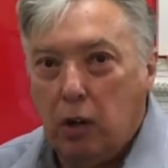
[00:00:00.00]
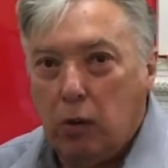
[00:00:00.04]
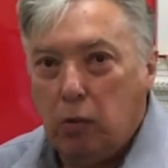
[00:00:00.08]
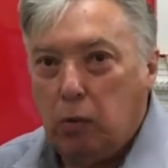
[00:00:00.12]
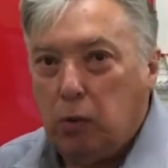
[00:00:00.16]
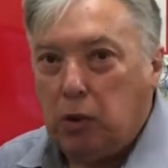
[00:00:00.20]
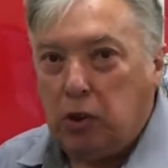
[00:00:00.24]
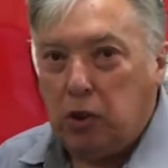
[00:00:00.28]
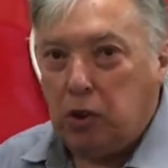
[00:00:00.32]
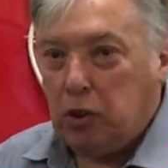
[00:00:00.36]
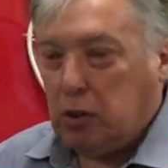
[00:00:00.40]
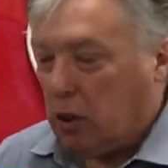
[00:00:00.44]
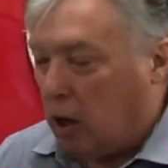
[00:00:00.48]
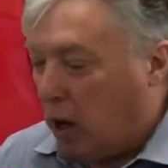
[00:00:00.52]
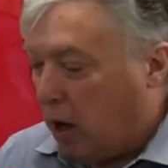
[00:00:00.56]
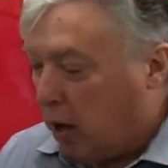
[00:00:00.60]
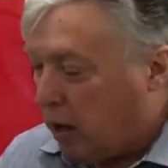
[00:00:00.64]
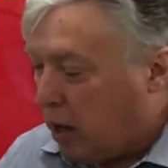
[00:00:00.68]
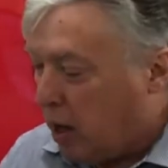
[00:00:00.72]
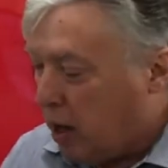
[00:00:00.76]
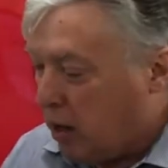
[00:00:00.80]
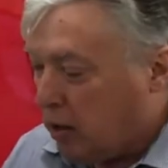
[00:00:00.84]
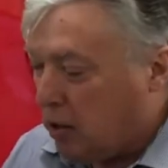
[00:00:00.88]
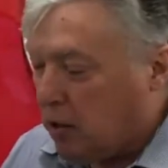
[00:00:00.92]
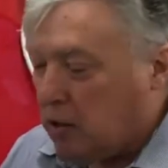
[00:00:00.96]
Which I
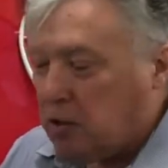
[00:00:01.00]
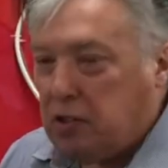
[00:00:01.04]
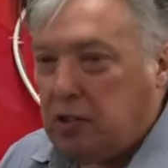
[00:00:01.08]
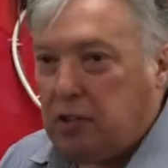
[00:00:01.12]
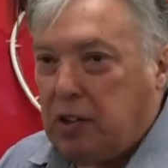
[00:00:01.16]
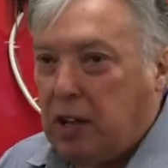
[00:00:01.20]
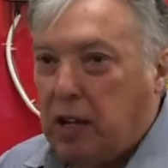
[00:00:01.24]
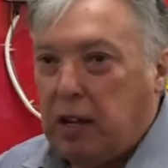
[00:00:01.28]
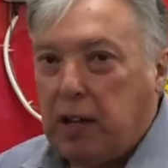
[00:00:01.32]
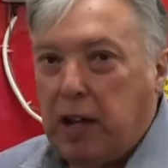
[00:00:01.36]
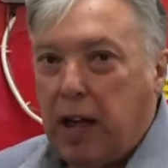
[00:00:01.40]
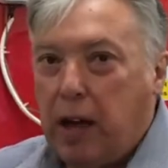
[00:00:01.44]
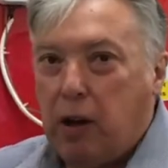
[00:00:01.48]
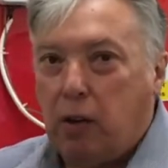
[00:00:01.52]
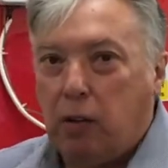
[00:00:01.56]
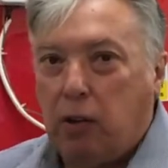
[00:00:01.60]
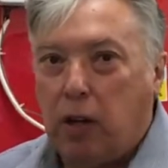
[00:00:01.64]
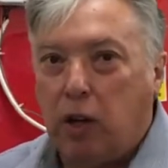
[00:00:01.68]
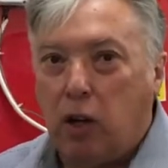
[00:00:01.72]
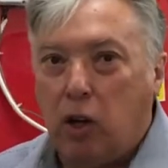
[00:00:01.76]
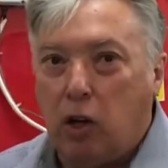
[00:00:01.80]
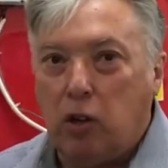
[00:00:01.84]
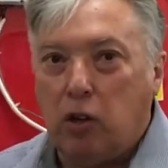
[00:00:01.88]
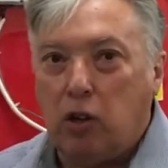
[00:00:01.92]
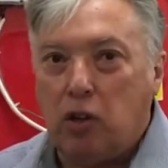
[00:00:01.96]
can't understand how
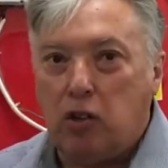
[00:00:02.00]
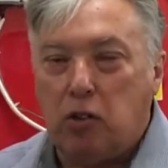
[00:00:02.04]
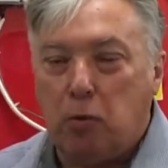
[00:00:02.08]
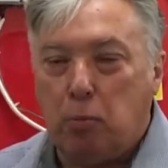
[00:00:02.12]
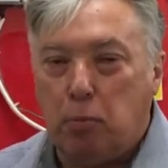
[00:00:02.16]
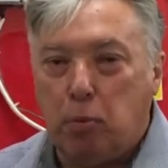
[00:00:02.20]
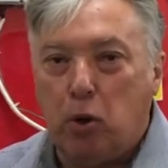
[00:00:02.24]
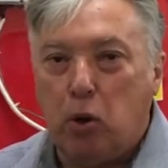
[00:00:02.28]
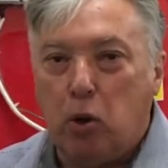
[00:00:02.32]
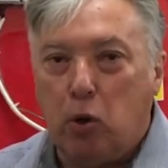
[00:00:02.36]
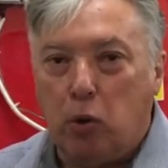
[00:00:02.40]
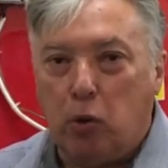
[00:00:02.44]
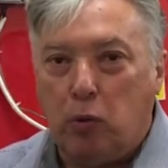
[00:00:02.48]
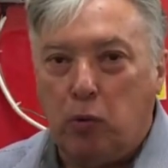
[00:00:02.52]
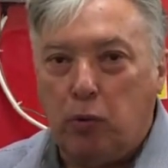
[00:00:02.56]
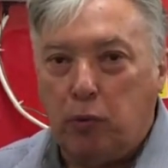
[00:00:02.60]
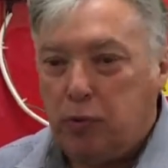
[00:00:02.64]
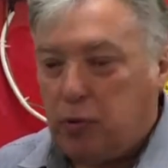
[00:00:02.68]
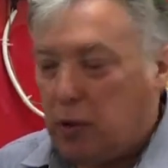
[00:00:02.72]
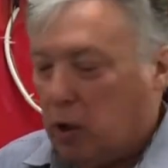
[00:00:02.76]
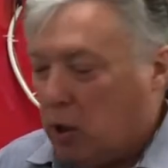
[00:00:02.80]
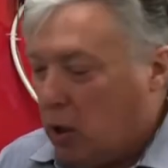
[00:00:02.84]
they got this approved,